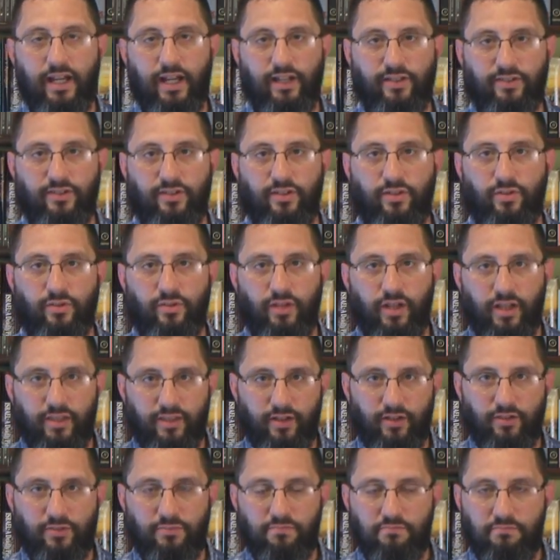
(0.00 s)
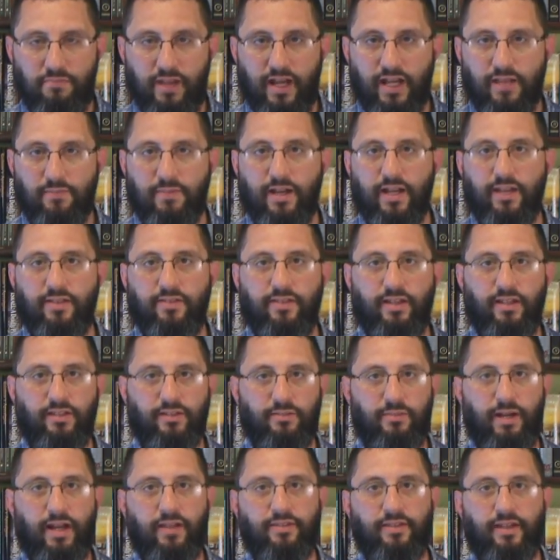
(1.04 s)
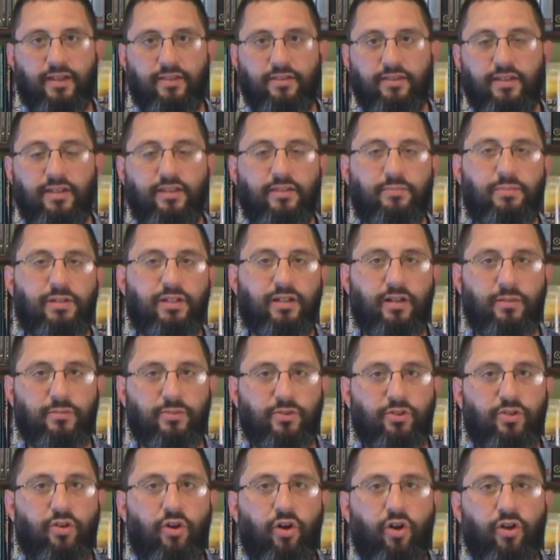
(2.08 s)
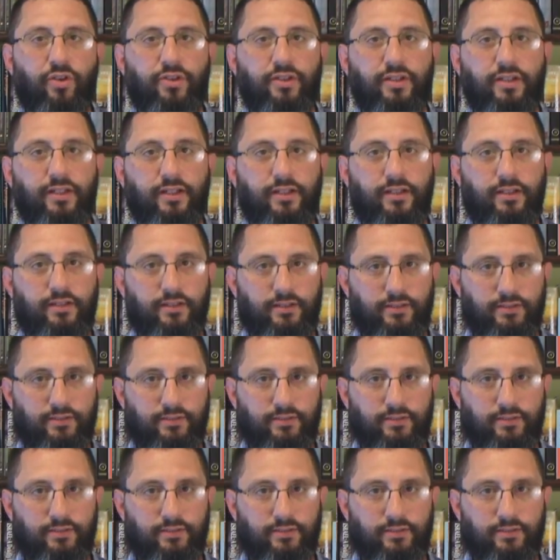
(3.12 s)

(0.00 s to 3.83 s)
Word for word: it's still, there's many, many things about that thing that becomes cultic,